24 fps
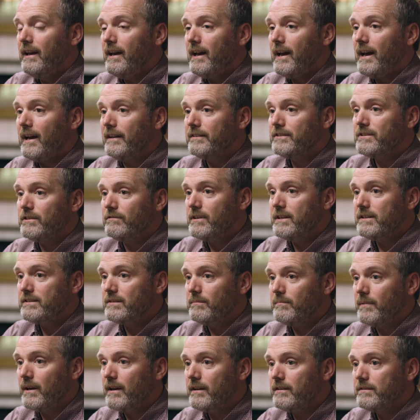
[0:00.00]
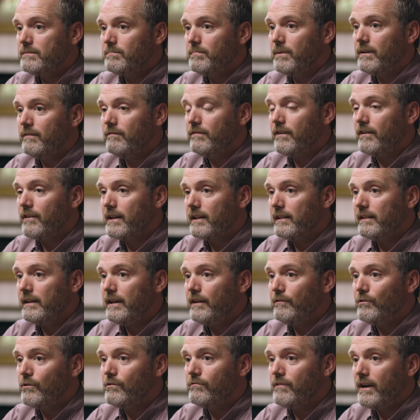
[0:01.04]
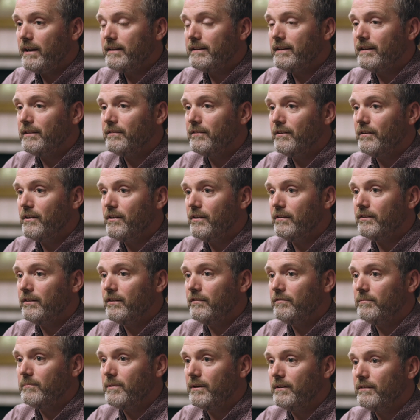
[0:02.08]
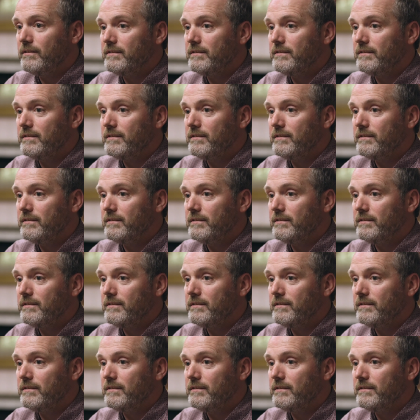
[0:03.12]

And Theresa May has been very clear already that her government